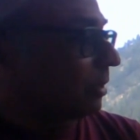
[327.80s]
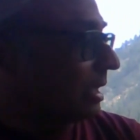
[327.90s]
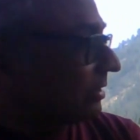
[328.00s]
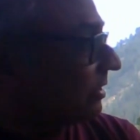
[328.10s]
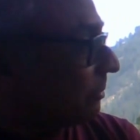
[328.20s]

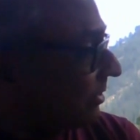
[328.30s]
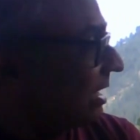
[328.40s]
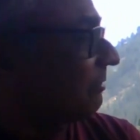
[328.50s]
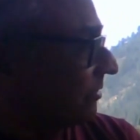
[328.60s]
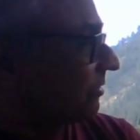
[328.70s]
models
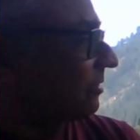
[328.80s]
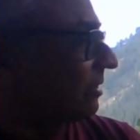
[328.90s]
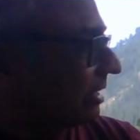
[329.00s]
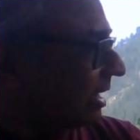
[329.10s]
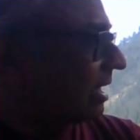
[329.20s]

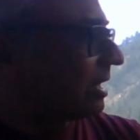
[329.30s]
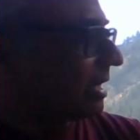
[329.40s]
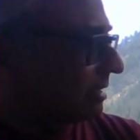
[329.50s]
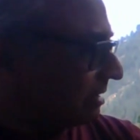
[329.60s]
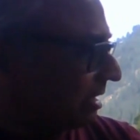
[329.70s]
themselves
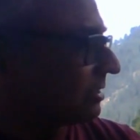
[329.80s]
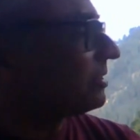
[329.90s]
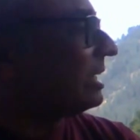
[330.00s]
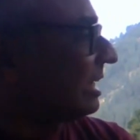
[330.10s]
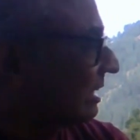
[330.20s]
are
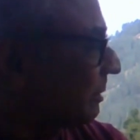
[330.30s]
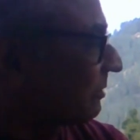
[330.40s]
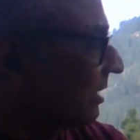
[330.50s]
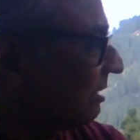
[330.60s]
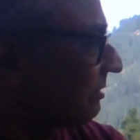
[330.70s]
training
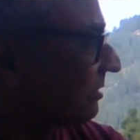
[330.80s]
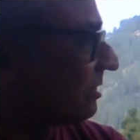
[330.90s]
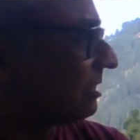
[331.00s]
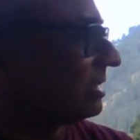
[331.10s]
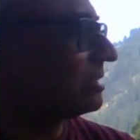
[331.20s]
themselves,
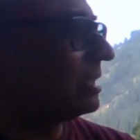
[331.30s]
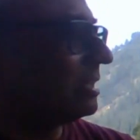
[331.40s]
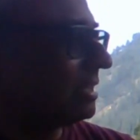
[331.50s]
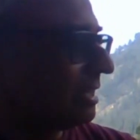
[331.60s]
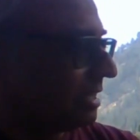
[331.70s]

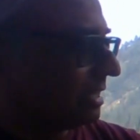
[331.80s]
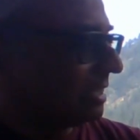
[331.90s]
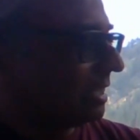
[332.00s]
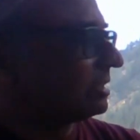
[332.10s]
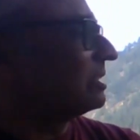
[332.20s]

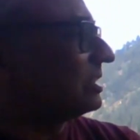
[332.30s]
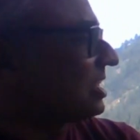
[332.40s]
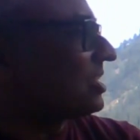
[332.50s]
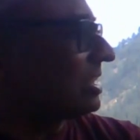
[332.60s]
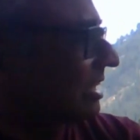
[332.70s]

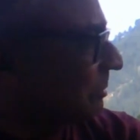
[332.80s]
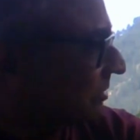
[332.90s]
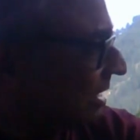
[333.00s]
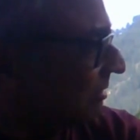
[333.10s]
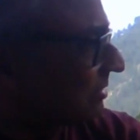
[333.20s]
teaching
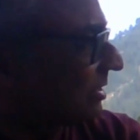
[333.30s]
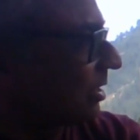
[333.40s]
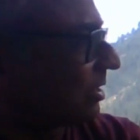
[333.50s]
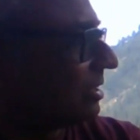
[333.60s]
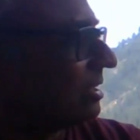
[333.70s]
themselves in
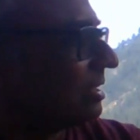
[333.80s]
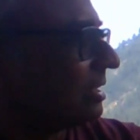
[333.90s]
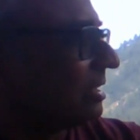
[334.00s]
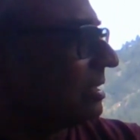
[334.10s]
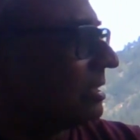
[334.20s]
order
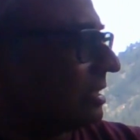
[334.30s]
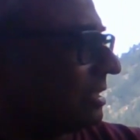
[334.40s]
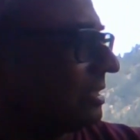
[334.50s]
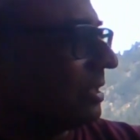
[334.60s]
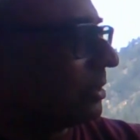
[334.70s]

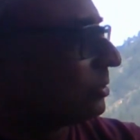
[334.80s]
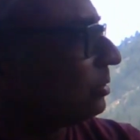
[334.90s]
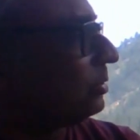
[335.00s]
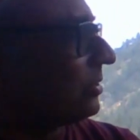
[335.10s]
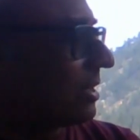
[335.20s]

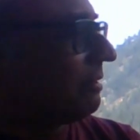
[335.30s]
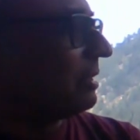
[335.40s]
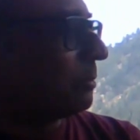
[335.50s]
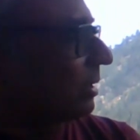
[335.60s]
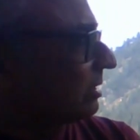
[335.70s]
to
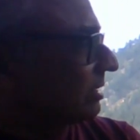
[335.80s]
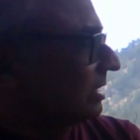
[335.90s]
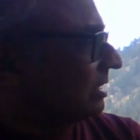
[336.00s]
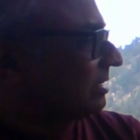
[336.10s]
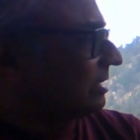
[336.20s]
discover what are
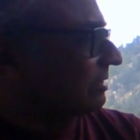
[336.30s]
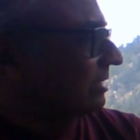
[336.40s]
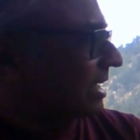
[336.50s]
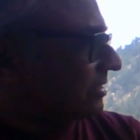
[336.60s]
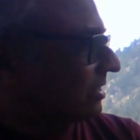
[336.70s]
the
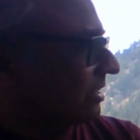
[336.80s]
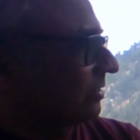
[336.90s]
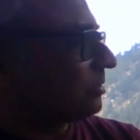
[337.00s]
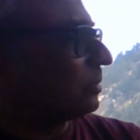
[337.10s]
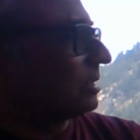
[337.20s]

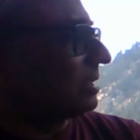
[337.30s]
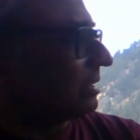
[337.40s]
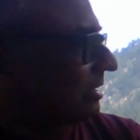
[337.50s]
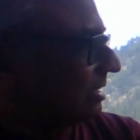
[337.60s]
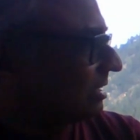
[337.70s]
interactions, what
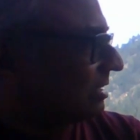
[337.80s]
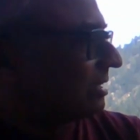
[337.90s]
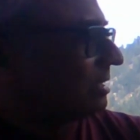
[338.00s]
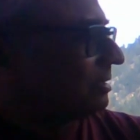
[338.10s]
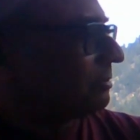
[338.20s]
are the
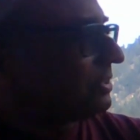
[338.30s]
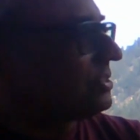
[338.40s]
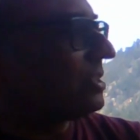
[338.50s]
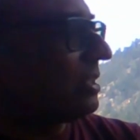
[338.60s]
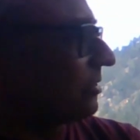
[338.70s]

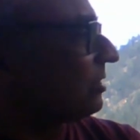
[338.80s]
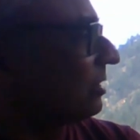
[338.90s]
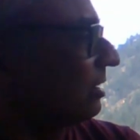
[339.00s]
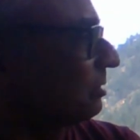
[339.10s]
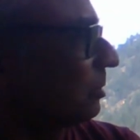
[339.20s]
features
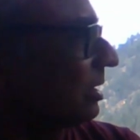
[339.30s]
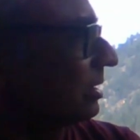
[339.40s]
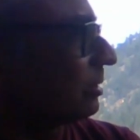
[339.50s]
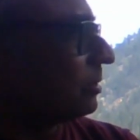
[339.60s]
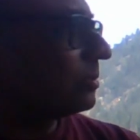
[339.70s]
of the
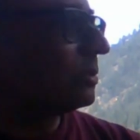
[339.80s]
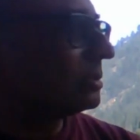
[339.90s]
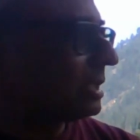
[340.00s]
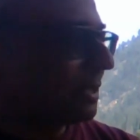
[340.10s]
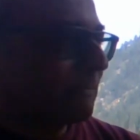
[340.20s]
molecules. So
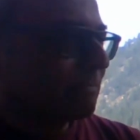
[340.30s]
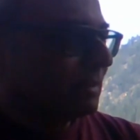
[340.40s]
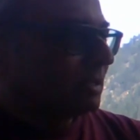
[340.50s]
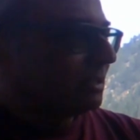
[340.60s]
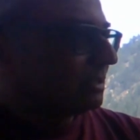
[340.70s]
there
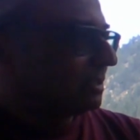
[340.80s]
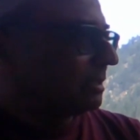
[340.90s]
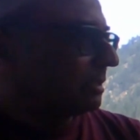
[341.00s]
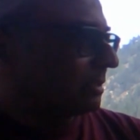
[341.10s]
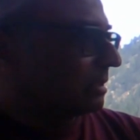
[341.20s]

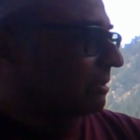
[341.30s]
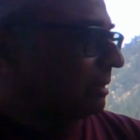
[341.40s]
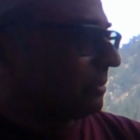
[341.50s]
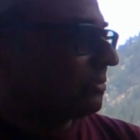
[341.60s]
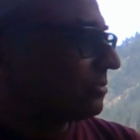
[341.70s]
are
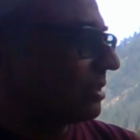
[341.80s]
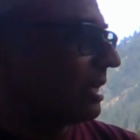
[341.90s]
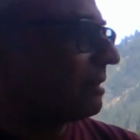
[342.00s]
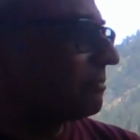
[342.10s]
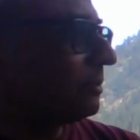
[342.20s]
chemists
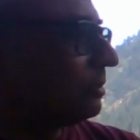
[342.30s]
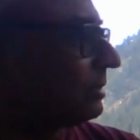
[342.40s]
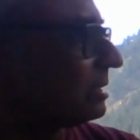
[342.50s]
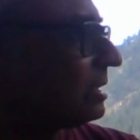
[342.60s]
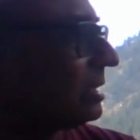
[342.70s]
have
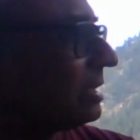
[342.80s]
over the